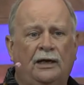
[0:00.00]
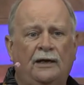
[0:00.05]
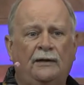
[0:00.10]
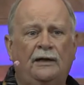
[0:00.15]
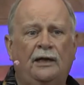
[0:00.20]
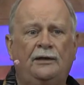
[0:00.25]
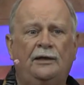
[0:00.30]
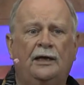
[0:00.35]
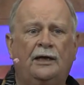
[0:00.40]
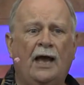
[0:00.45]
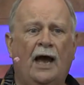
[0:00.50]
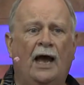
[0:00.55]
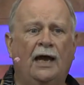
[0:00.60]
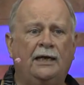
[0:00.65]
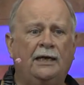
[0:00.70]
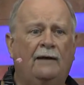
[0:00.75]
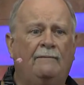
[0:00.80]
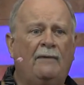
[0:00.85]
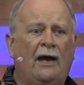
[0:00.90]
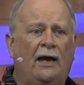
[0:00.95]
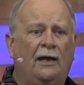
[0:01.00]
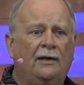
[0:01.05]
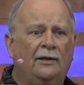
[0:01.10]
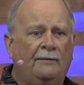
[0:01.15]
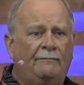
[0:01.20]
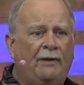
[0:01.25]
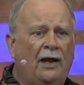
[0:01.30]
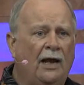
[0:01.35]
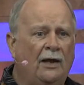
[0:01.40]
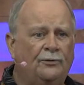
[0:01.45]
And then the guy come out of
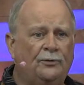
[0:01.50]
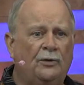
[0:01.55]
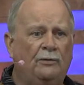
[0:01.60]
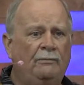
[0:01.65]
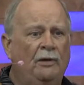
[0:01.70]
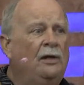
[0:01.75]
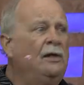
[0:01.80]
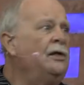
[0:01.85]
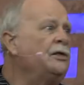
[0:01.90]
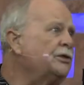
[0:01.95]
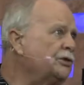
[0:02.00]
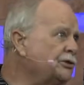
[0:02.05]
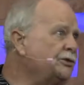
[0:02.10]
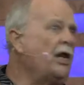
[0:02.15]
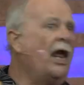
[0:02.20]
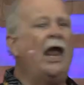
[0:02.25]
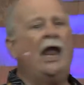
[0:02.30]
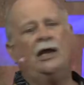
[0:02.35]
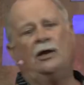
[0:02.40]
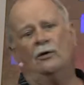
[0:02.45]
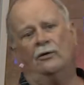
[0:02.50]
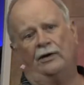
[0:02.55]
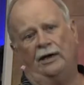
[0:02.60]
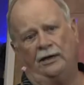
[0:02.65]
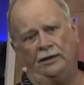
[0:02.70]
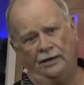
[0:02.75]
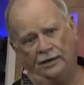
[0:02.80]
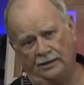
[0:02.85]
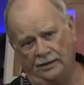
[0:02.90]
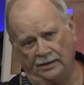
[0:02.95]
the bathroom
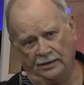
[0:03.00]
staggering.